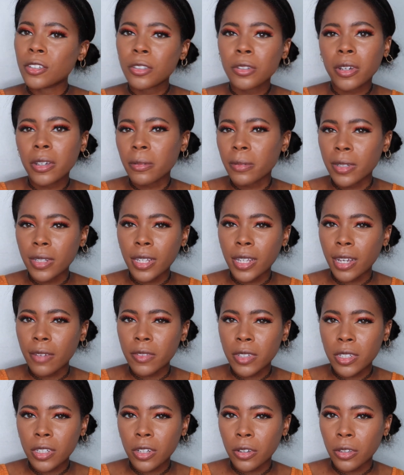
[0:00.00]
Do I really have
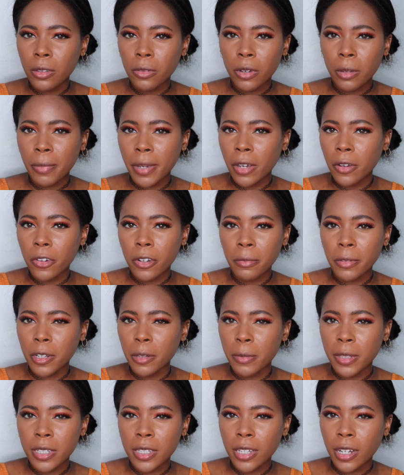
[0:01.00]
to tell you what powder I'm going
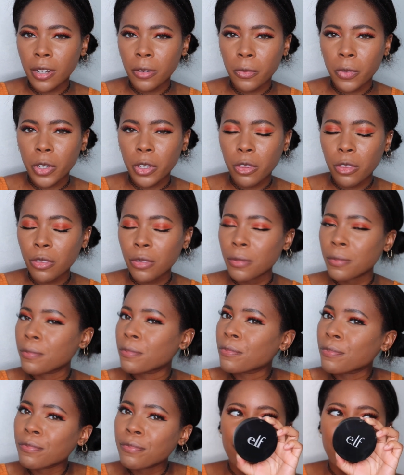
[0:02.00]
to be setting with?
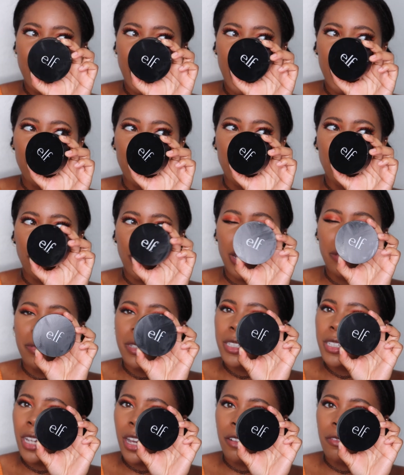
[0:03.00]
I even wiped
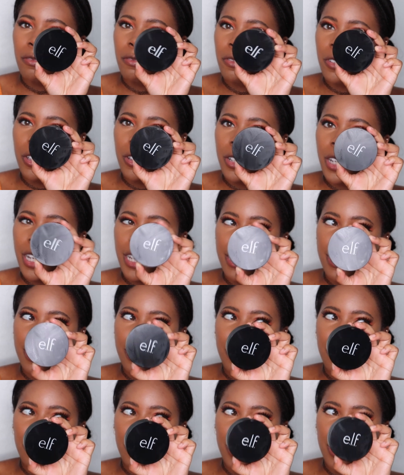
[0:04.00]
it down for you guys
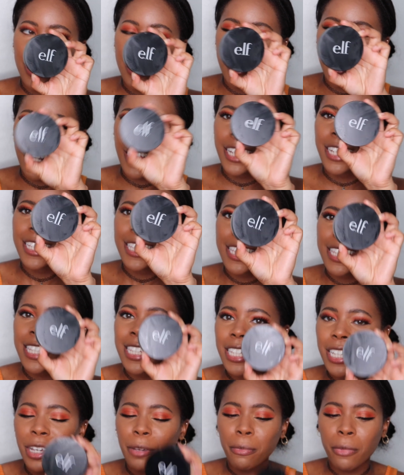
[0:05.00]
so you can like
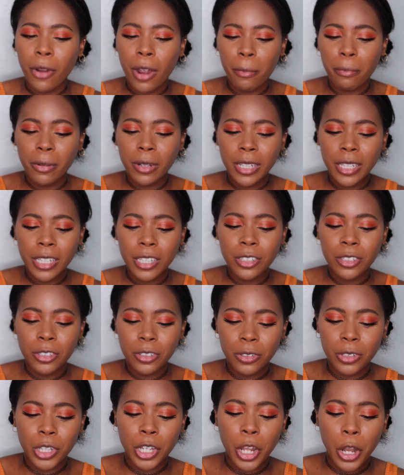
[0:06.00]
see it properly,
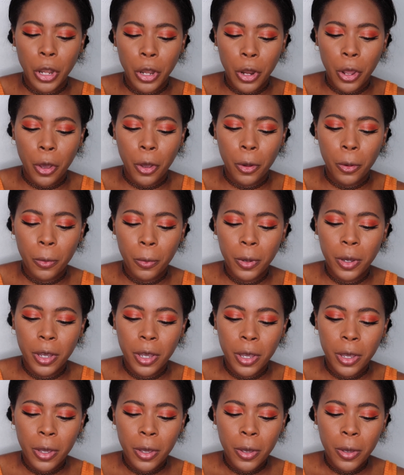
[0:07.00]
so you can know
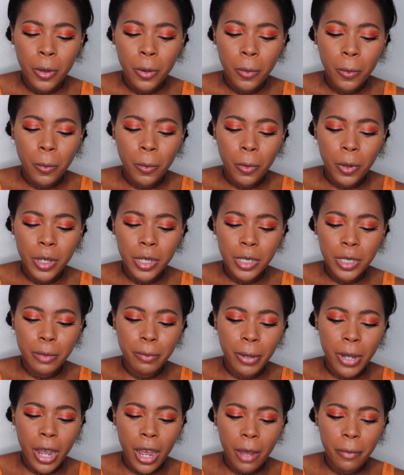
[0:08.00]
what is
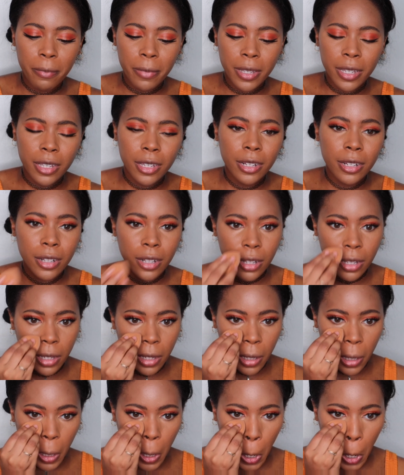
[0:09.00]
poppin'.
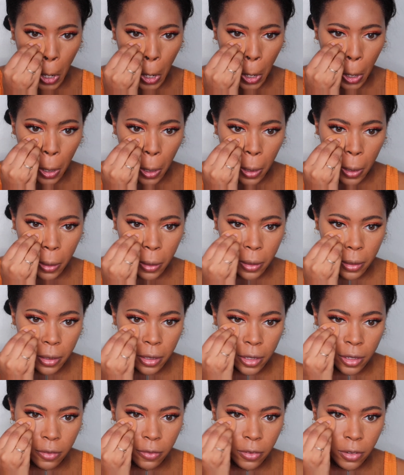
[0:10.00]
Like,
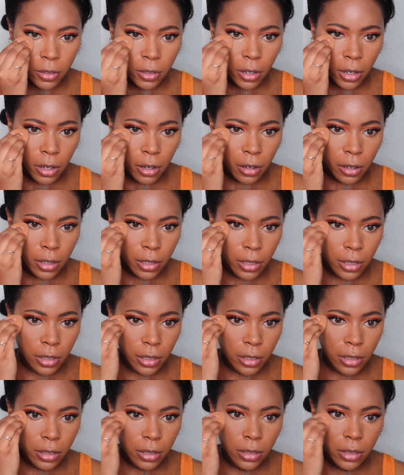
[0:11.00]
if you're not on
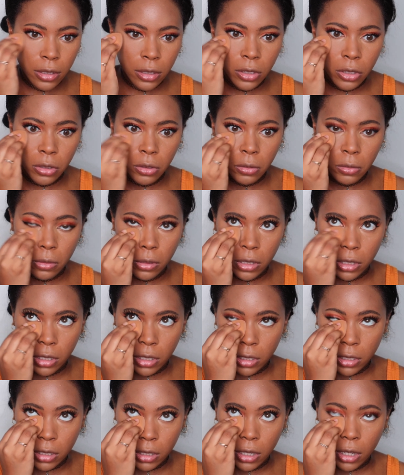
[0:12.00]
this, you
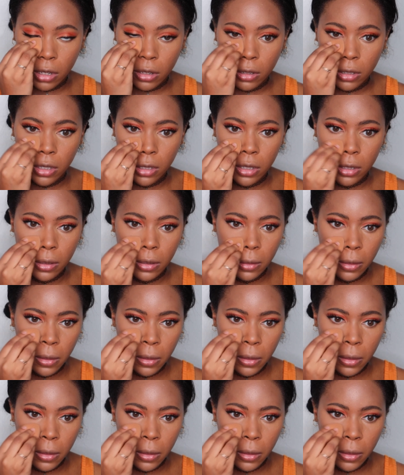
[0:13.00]
need to get on it.